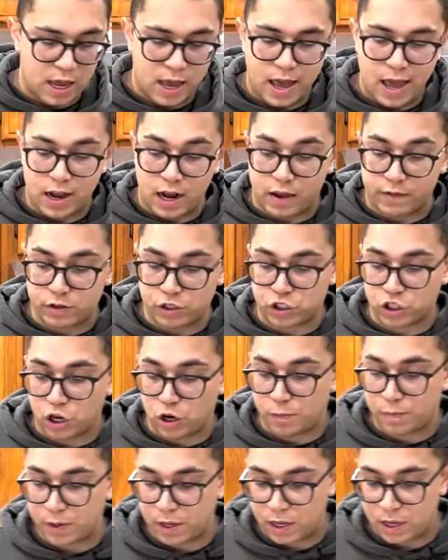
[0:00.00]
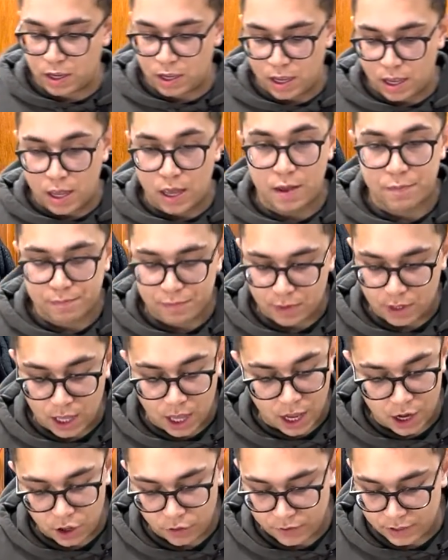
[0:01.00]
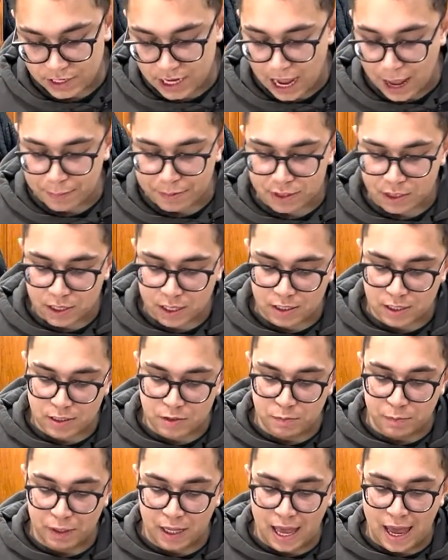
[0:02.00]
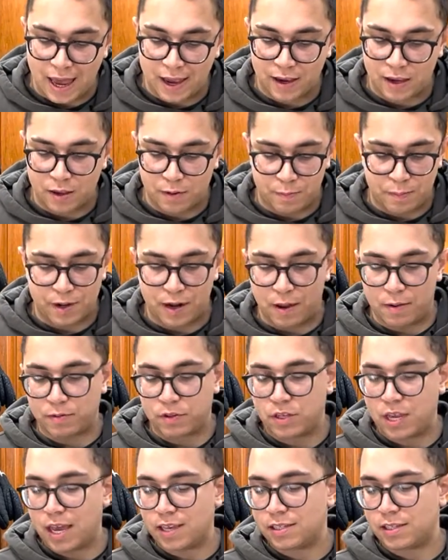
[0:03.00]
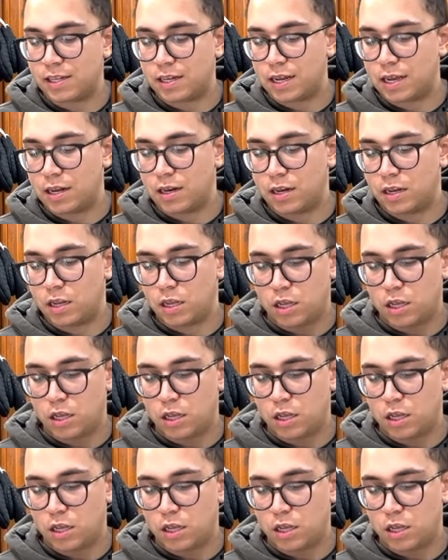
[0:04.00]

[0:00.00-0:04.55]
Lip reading: And I have a Sharpie. I know the tops of this is black, but I've tested it.